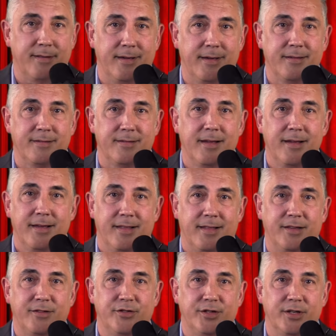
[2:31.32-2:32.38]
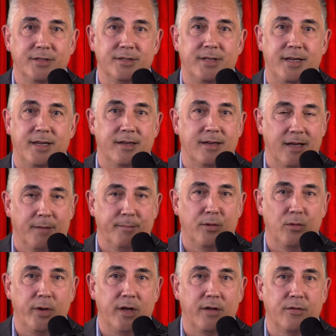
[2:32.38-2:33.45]
Yes, that's just a
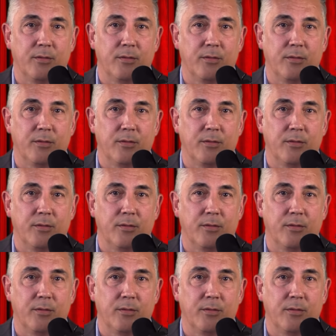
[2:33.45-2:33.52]
couple weeks